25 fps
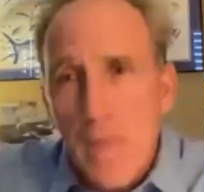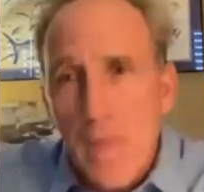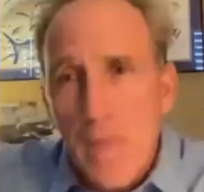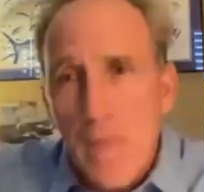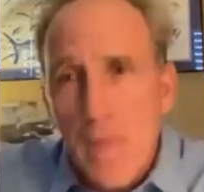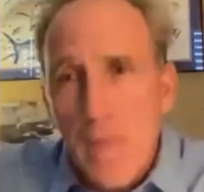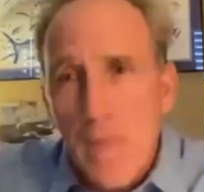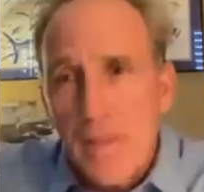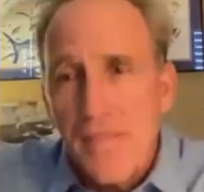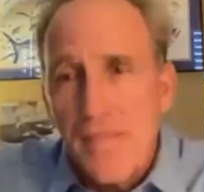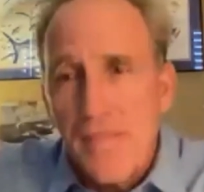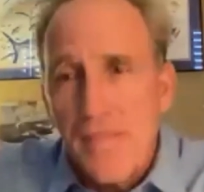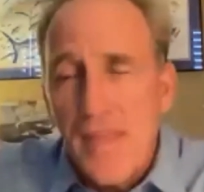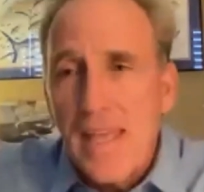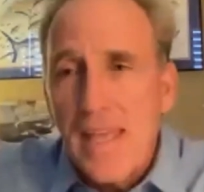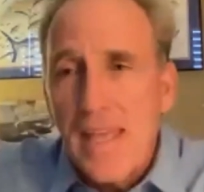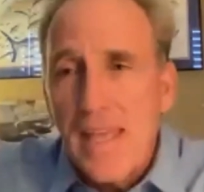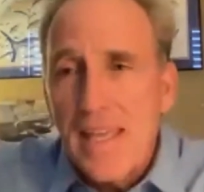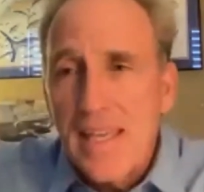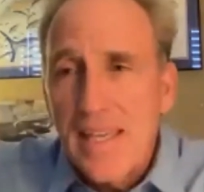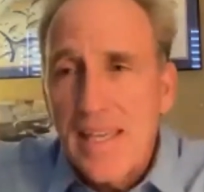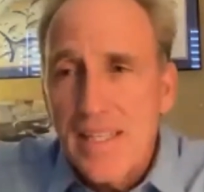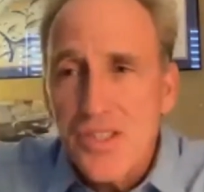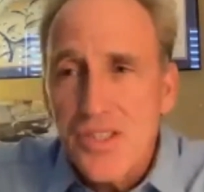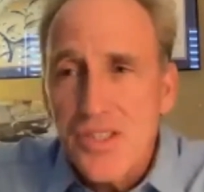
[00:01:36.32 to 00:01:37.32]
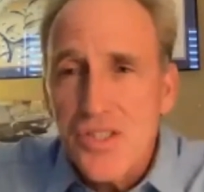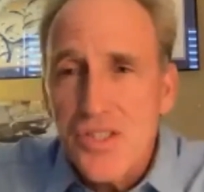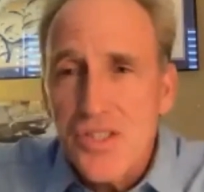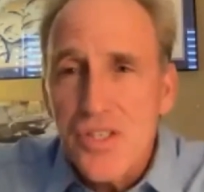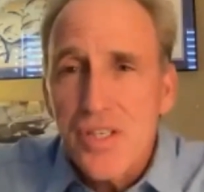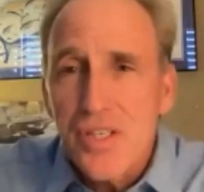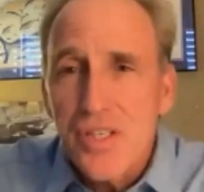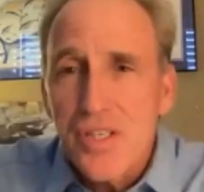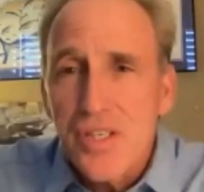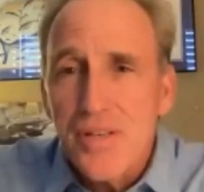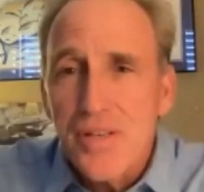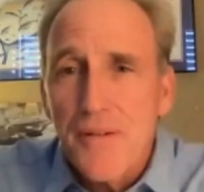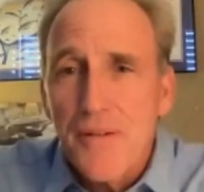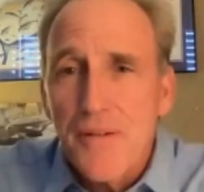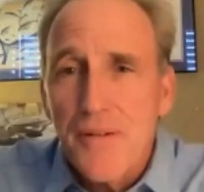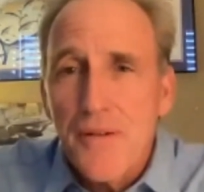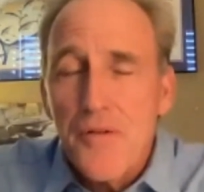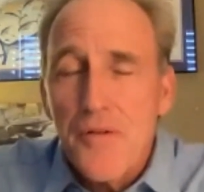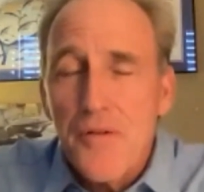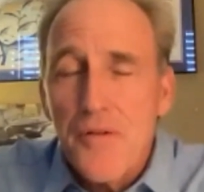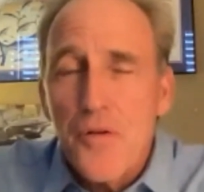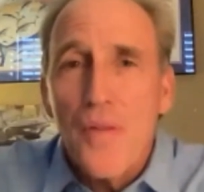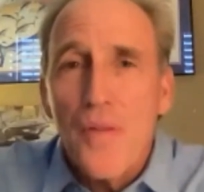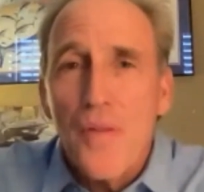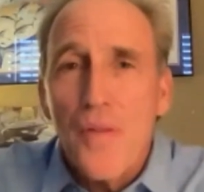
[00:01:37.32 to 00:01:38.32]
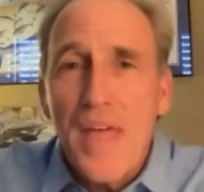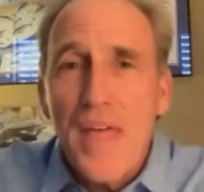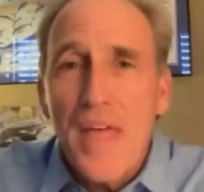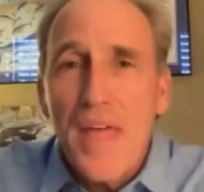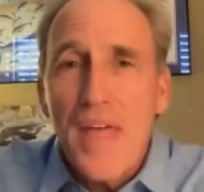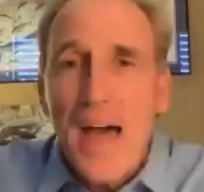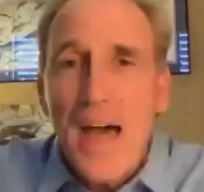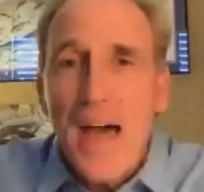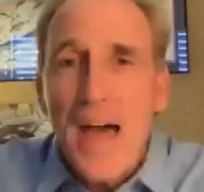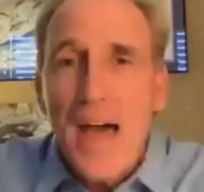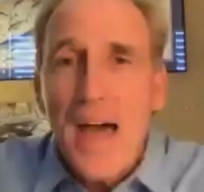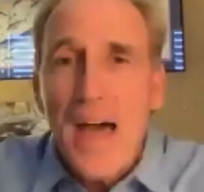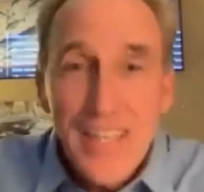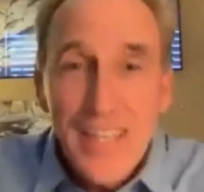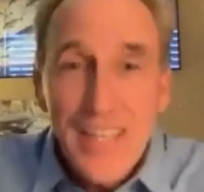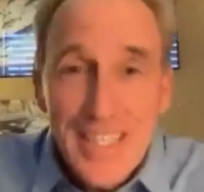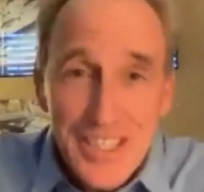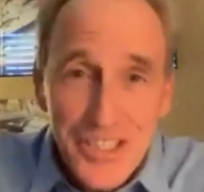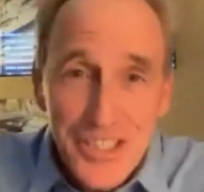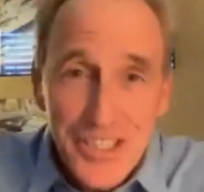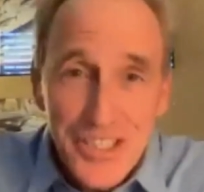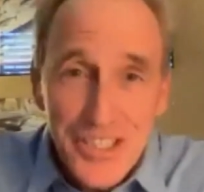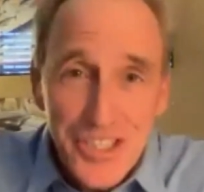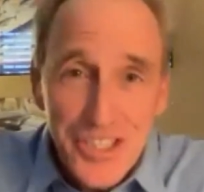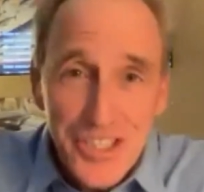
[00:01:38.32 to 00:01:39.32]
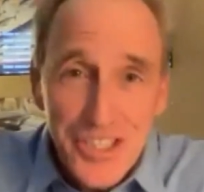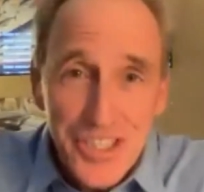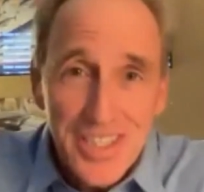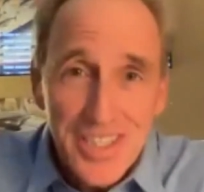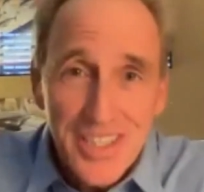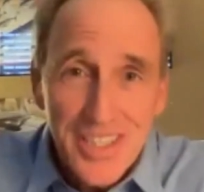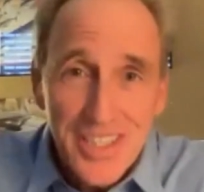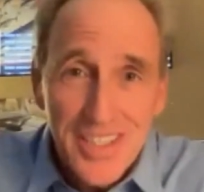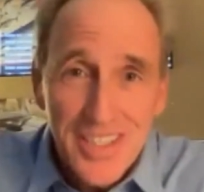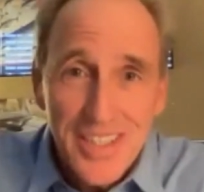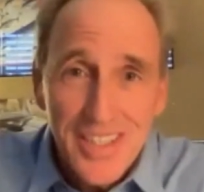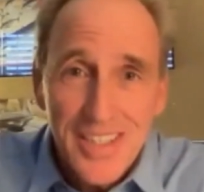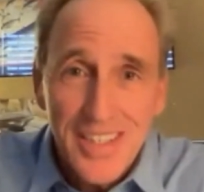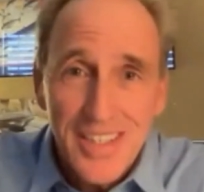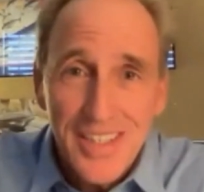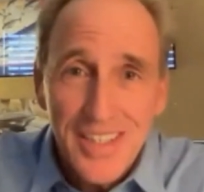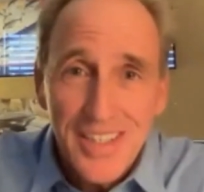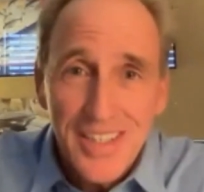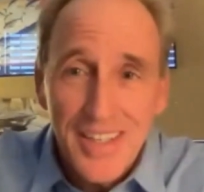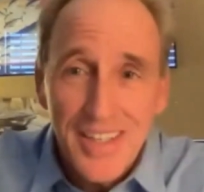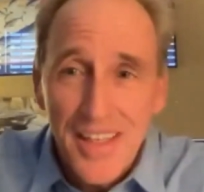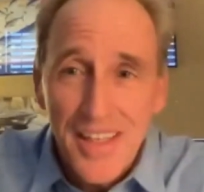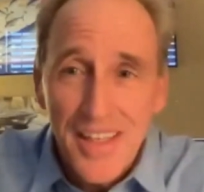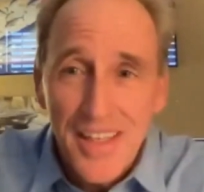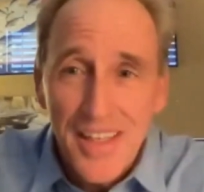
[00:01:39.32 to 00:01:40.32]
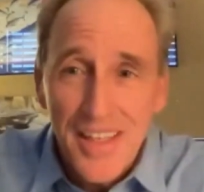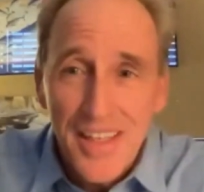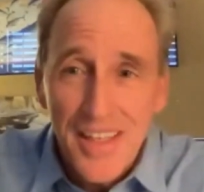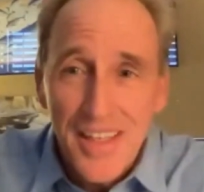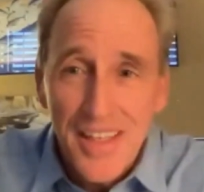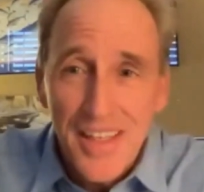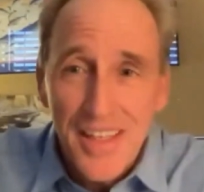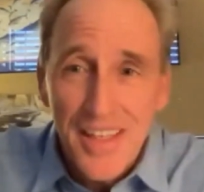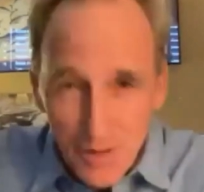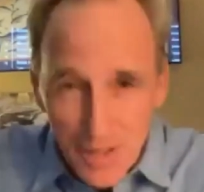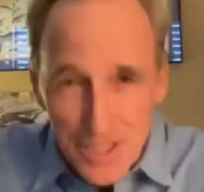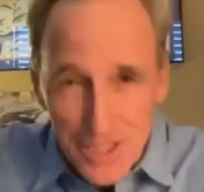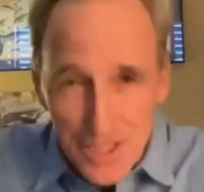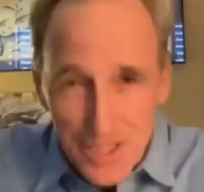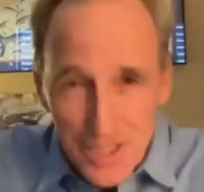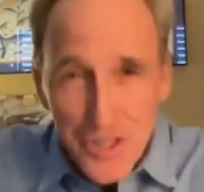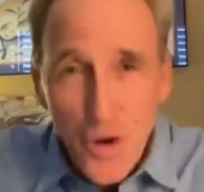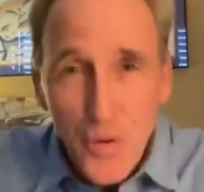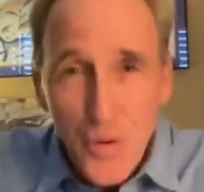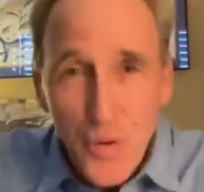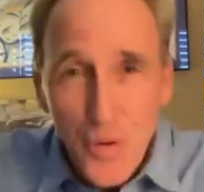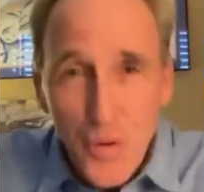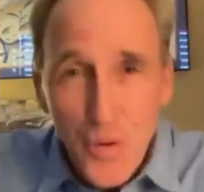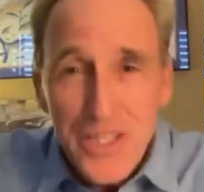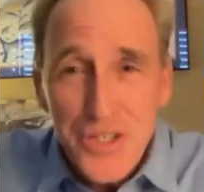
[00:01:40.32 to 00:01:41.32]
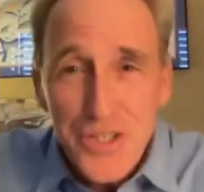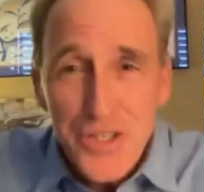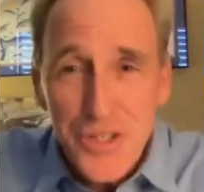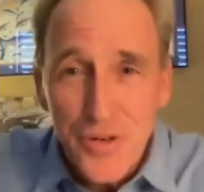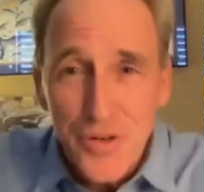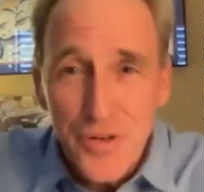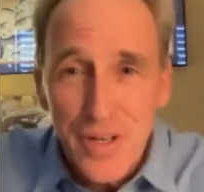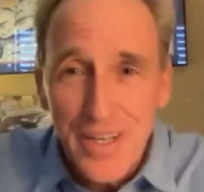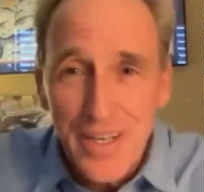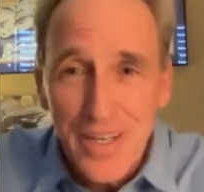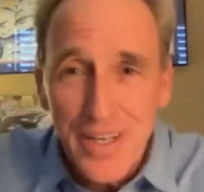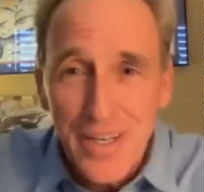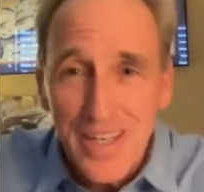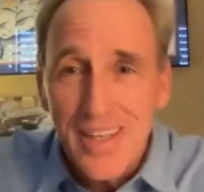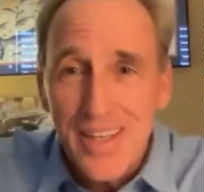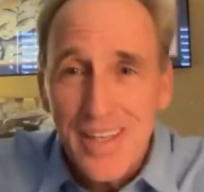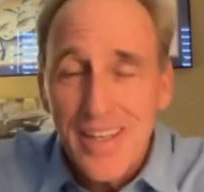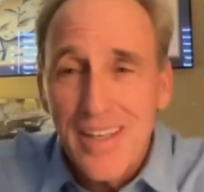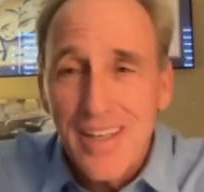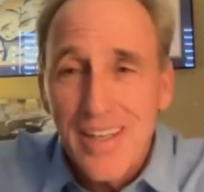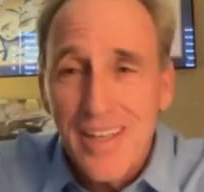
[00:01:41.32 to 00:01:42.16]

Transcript: the thing is, without fish, there is no industry.